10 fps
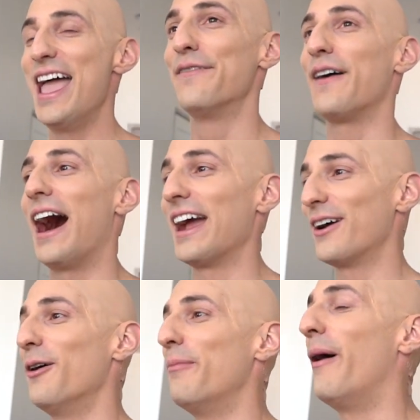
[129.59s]
If I
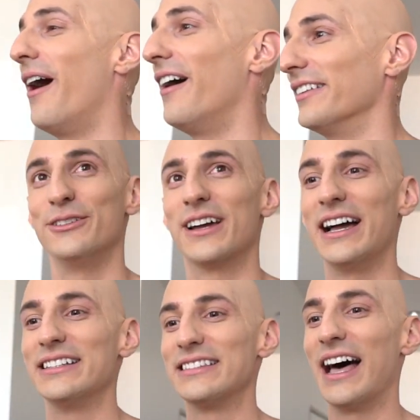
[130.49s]
go bald, you
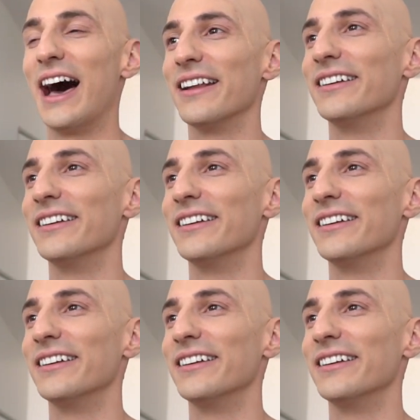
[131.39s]
guys not